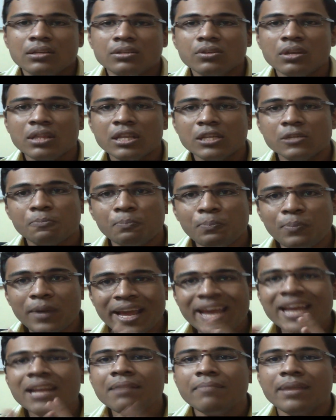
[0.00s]
So this
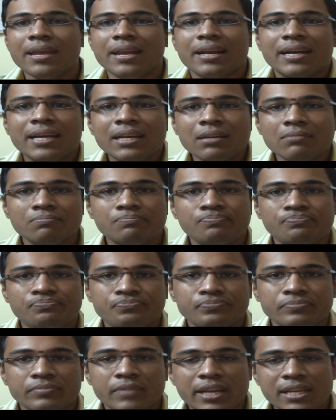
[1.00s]
plane mirror
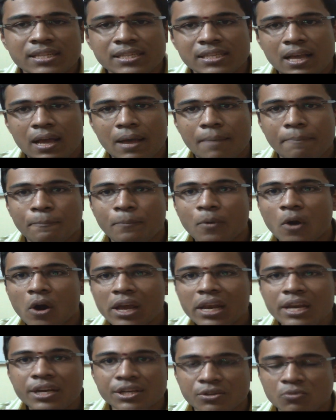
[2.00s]
is a
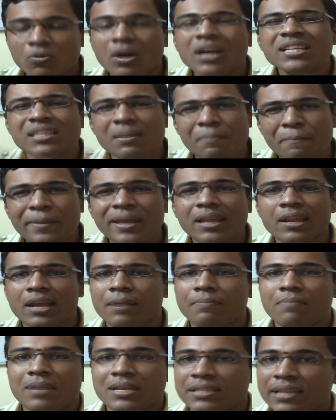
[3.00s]
polished, what is a
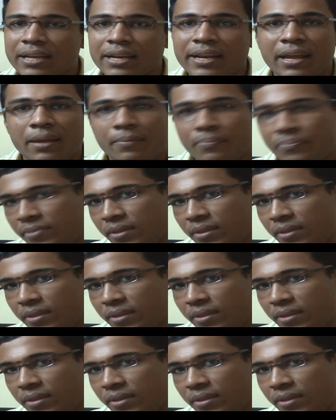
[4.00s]
mirror basically?